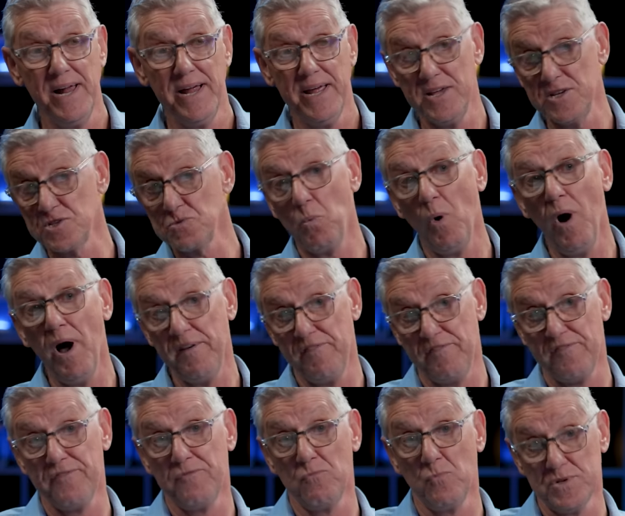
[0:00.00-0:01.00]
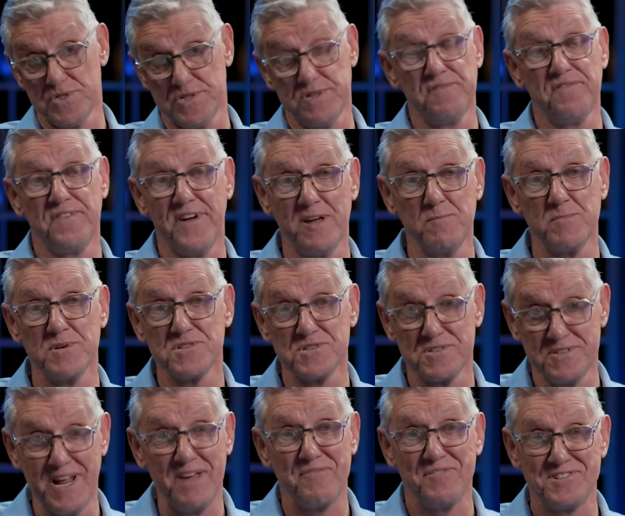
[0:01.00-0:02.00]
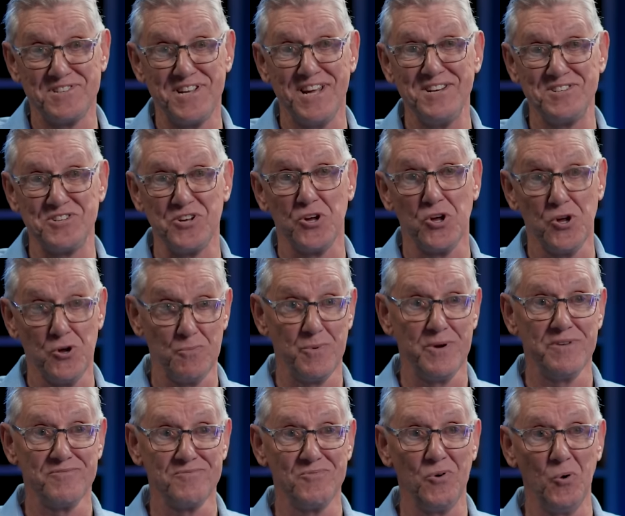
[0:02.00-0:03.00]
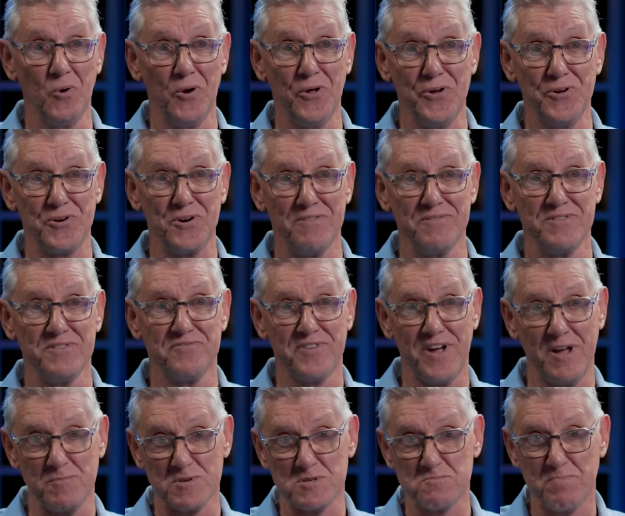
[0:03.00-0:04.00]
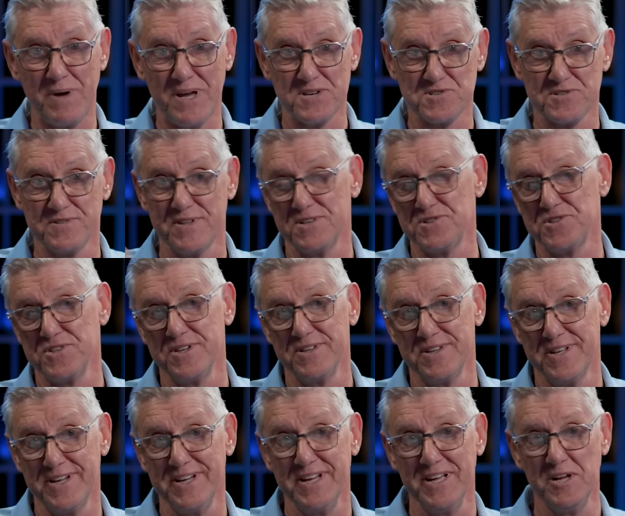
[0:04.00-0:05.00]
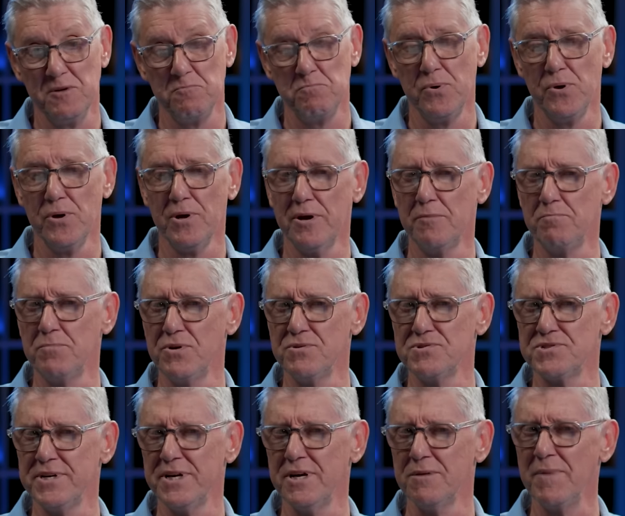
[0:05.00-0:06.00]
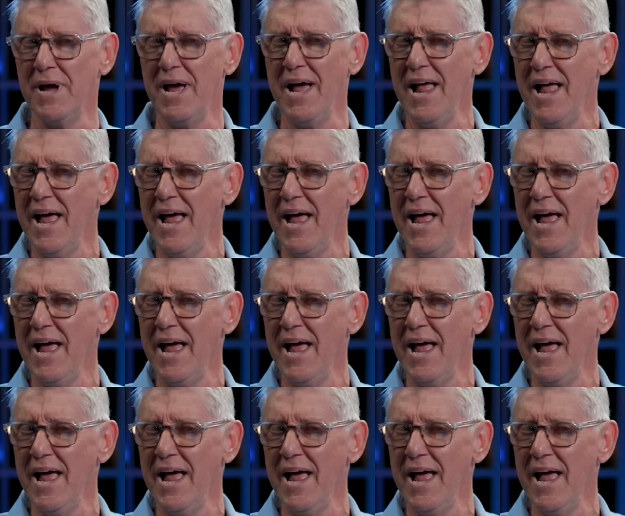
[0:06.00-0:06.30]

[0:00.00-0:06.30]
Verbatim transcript: His wife was the famous Nefertiti, who we've all heard of, the famous bust that's in the Berlin Museum.